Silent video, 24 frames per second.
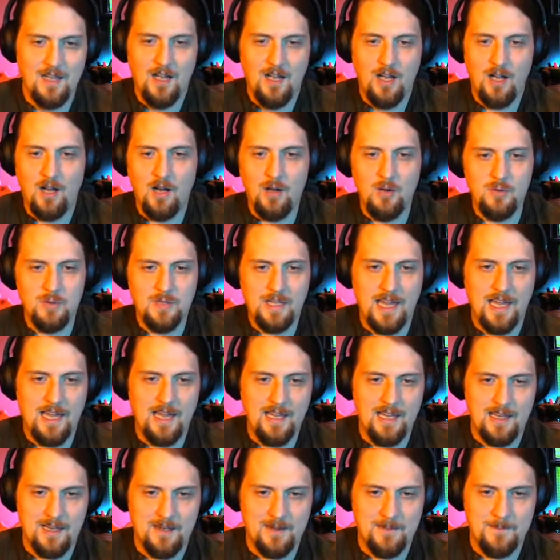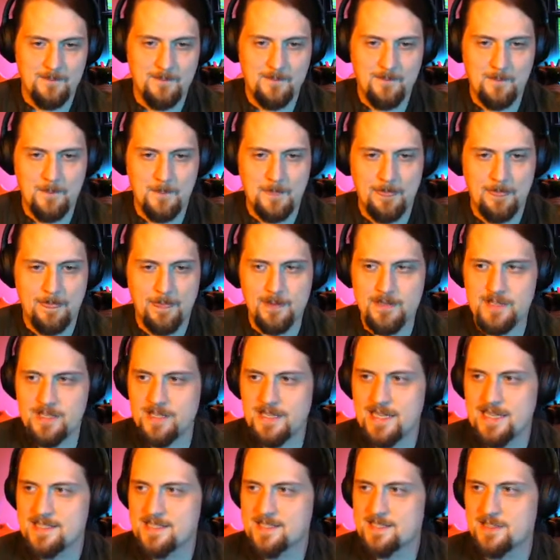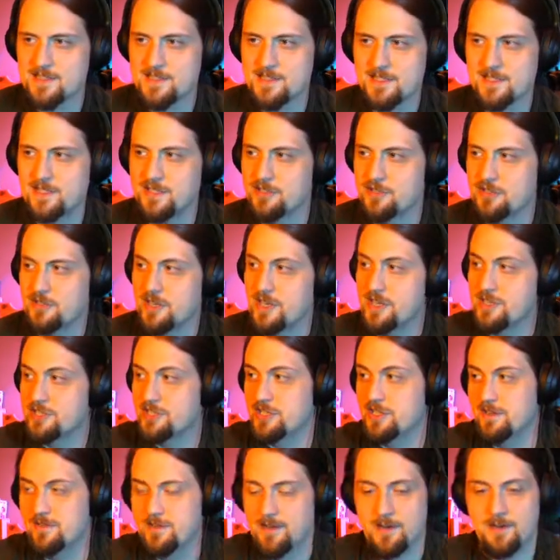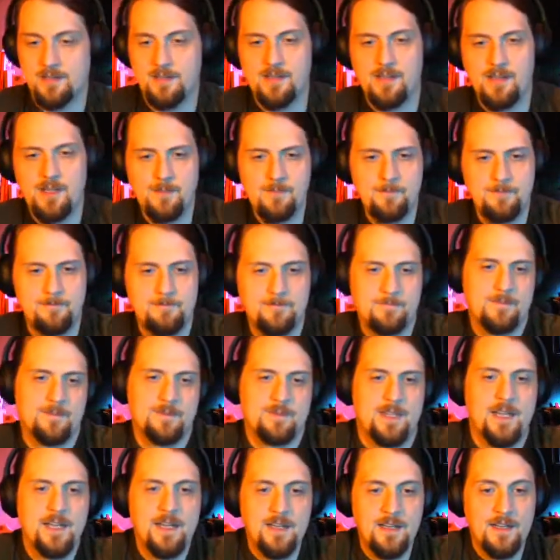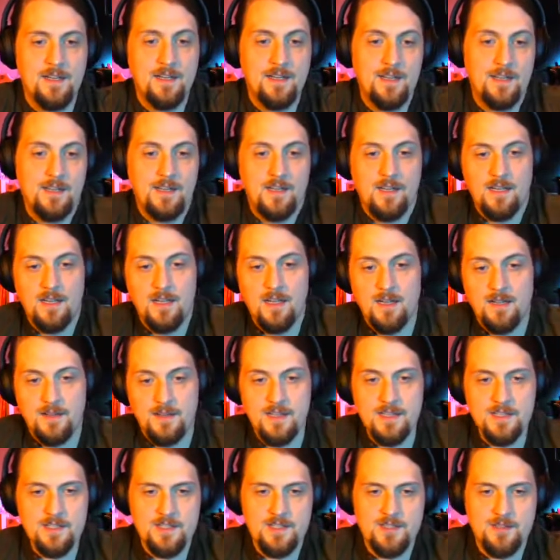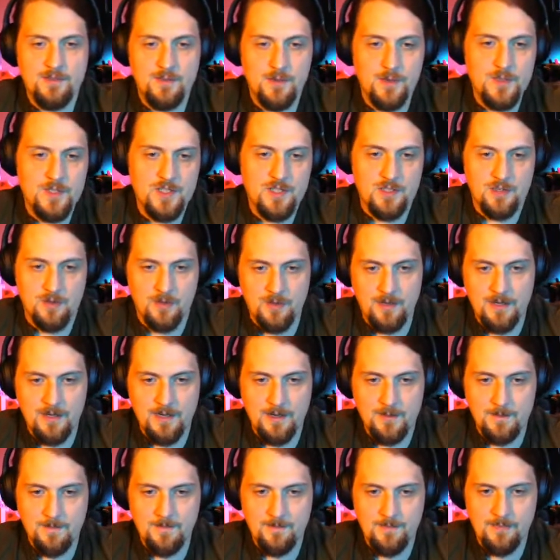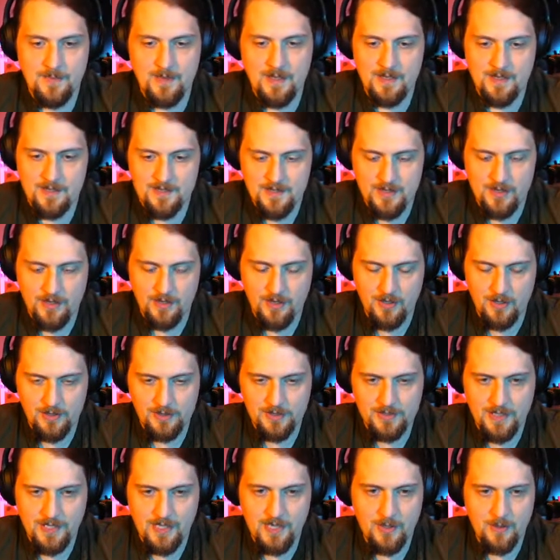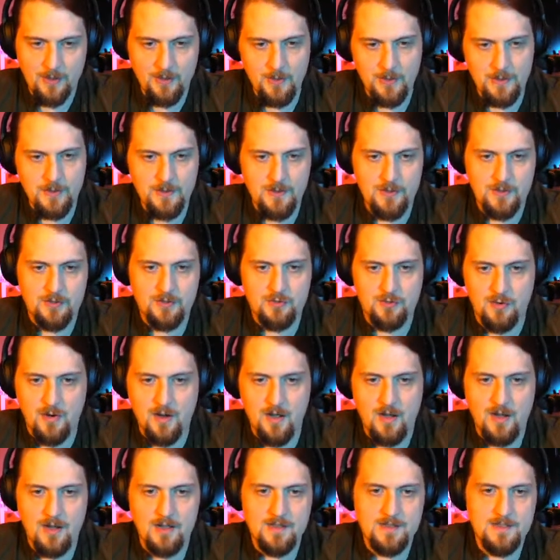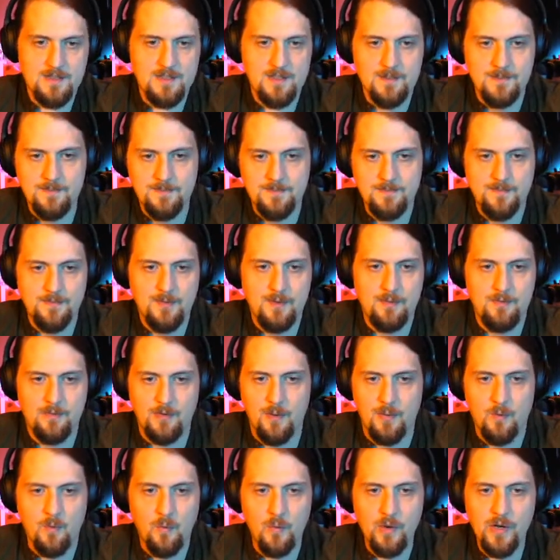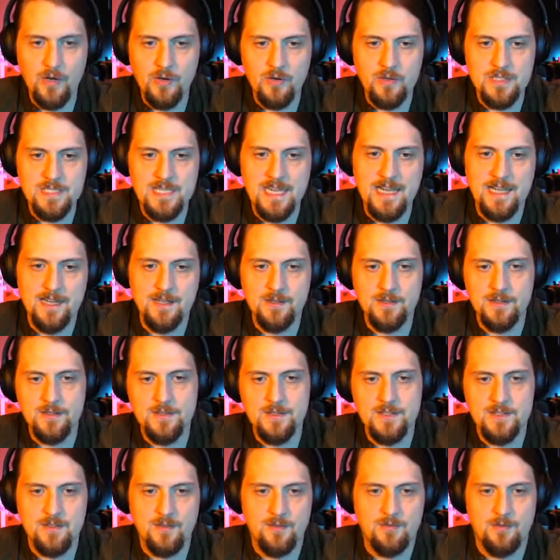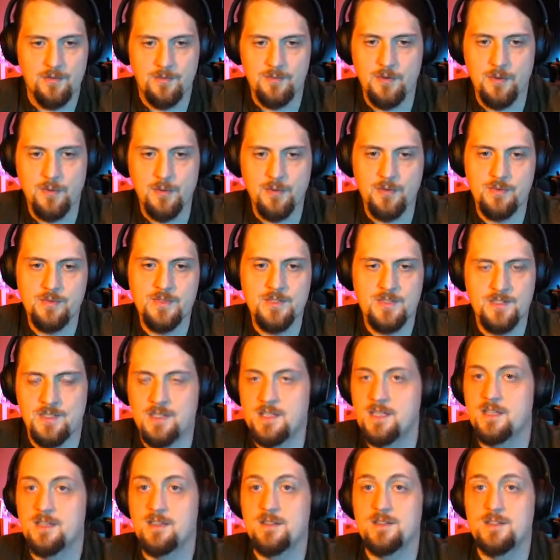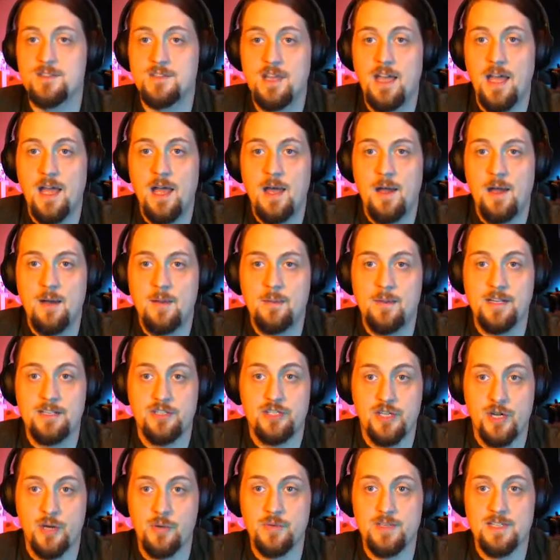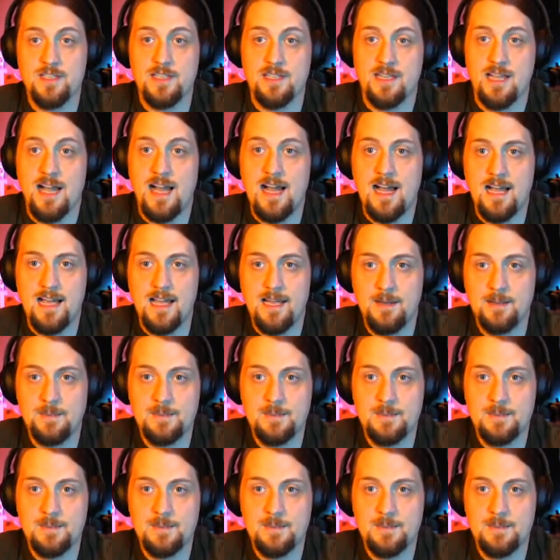Okay, so that's just an introduction of our theme. This first story is called The Earth Draws, from Weird Tales from Northern Seas by Jonas Lai.